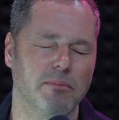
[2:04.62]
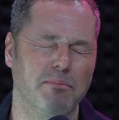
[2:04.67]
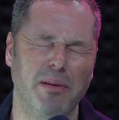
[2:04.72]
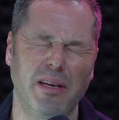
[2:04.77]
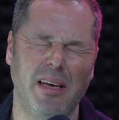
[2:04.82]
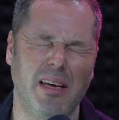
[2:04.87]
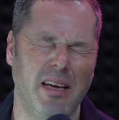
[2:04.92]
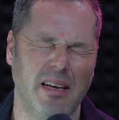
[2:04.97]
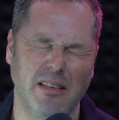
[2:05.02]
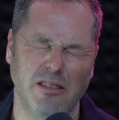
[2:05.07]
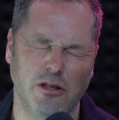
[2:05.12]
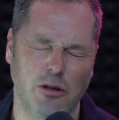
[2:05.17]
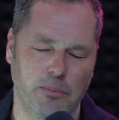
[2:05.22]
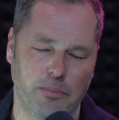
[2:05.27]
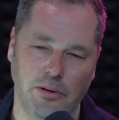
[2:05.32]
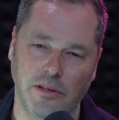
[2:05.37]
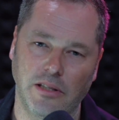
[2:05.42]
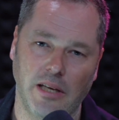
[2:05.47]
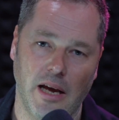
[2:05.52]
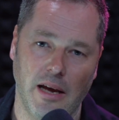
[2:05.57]
begin to
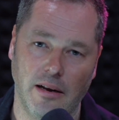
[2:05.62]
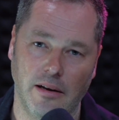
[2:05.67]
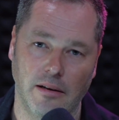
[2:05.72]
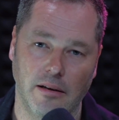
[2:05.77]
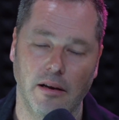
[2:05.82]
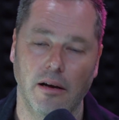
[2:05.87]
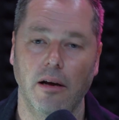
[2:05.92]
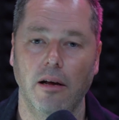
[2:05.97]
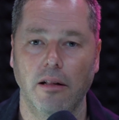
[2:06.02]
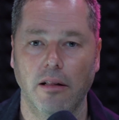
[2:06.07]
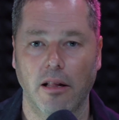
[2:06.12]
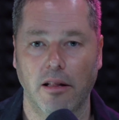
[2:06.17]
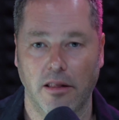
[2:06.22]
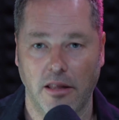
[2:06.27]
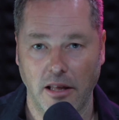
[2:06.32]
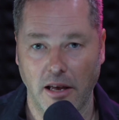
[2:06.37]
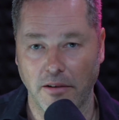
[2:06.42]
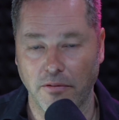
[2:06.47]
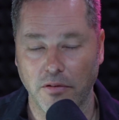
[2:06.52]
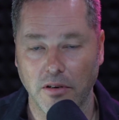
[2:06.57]
pretend that
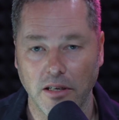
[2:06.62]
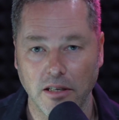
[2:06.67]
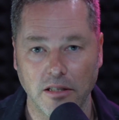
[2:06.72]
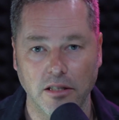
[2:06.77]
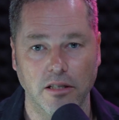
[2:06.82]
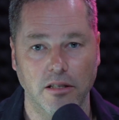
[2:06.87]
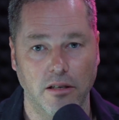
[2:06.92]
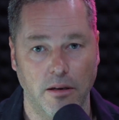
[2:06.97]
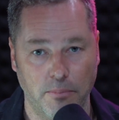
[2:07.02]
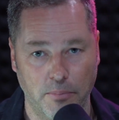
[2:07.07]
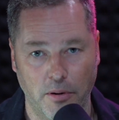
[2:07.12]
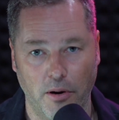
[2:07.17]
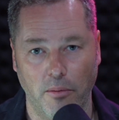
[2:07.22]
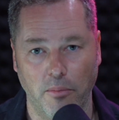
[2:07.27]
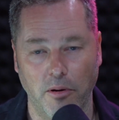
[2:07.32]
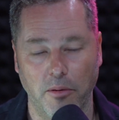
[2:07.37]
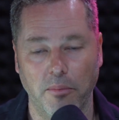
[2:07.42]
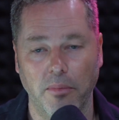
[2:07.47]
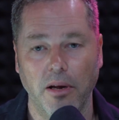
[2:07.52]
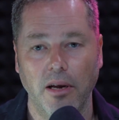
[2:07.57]
theft isn't a
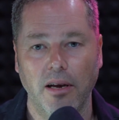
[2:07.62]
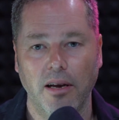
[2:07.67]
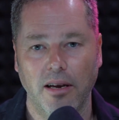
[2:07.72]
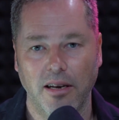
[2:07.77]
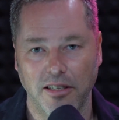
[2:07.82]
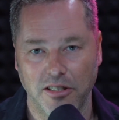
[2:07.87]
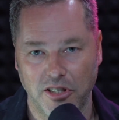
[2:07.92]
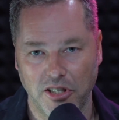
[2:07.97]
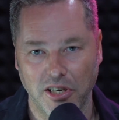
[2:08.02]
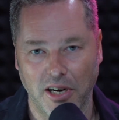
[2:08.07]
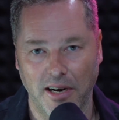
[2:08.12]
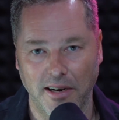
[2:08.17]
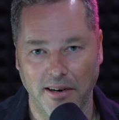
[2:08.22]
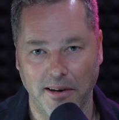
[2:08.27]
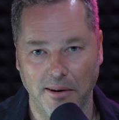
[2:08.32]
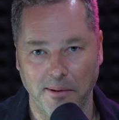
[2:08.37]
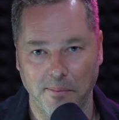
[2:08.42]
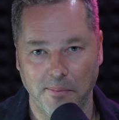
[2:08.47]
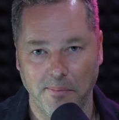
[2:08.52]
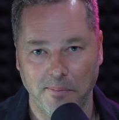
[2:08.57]
problem in
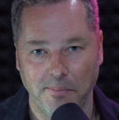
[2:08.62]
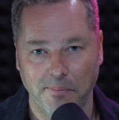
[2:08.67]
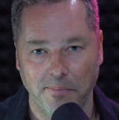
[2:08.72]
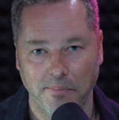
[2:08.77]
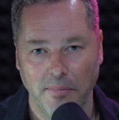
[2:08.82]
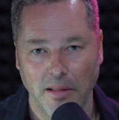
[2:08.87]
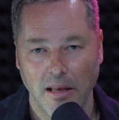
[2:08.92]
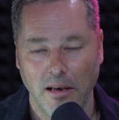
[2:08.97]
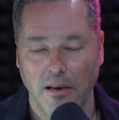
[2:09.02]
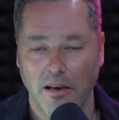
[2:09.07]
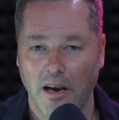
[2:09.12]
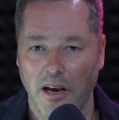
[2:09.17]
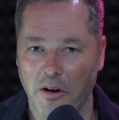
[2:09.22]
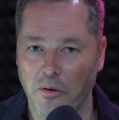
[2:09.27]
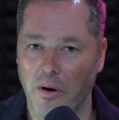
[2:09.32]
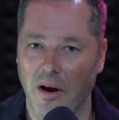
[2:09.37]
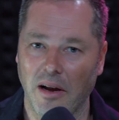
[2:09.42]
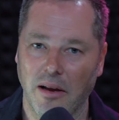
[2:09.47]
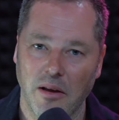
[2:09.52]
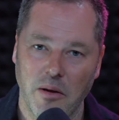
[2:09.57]
China.
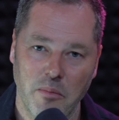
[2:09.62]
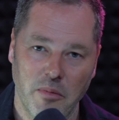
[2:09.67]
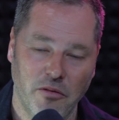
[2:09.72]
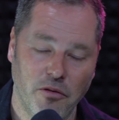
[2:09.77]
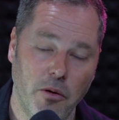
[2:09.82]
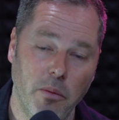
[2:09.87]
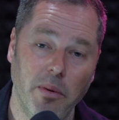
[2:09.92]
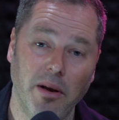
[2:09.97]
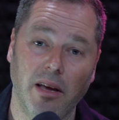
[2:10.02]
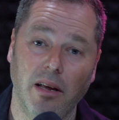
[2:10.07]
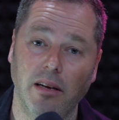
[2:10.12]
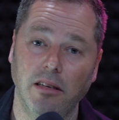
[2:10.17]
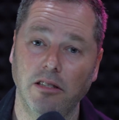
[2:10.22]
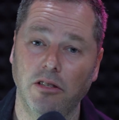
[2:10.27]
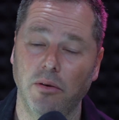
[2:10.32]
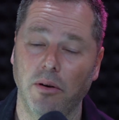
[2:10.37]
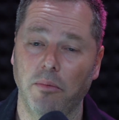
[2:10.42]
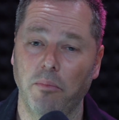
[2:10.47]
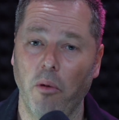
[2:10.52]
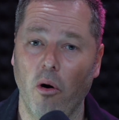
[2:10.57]
Anyway, before we get
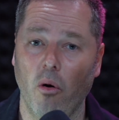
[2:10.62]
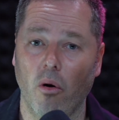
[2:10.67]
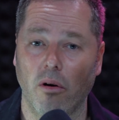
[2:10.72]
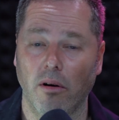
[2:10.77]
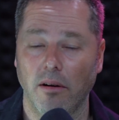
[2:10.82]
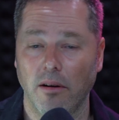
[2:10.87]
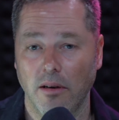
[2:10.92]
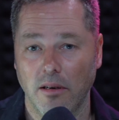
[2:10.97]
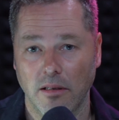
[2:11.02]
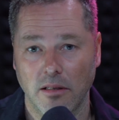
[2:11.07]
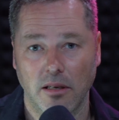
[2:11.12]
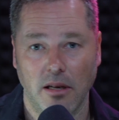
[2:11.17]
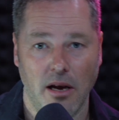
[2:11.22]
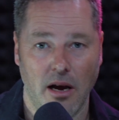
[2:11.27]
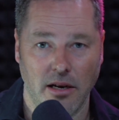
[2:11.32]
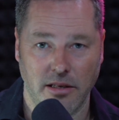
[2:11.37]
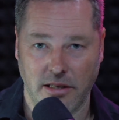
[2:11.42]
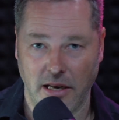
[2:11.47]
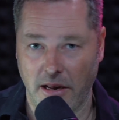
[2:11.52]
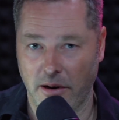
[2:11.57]
into it more,
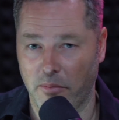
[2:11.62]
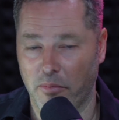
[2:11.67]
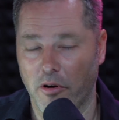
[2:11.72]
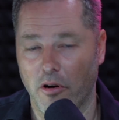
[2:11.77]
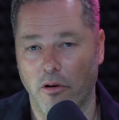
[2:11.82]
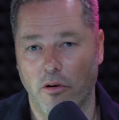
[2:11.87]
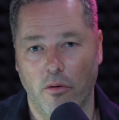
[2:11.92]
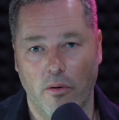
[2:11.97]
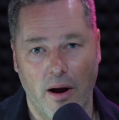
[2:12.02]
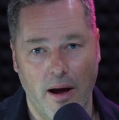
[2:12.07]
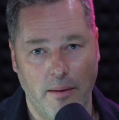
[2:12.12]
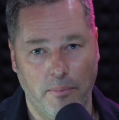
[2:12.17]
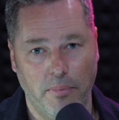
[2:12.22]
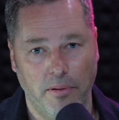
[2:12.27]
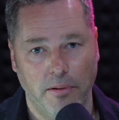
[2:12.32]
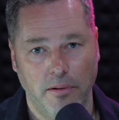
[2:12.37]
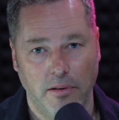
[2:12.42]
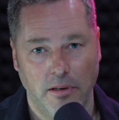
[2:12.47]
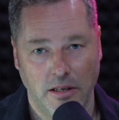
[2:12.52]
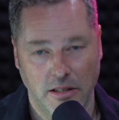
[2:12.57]
a data broker app
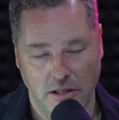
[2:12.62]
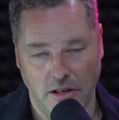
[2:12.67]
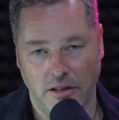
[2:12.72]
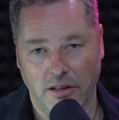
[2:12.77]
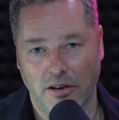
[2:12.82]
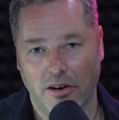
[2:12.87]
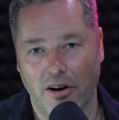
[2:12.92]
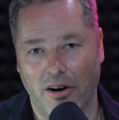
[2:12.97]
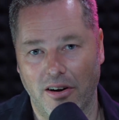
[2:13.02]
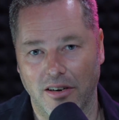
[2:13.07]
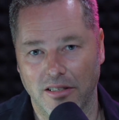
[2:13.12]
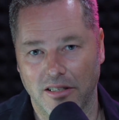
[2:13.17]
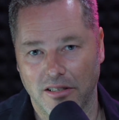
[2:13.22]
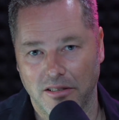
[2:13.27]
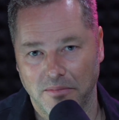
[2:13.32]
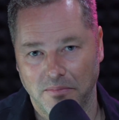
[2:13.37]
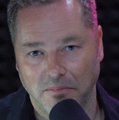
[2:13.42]
is on the cards.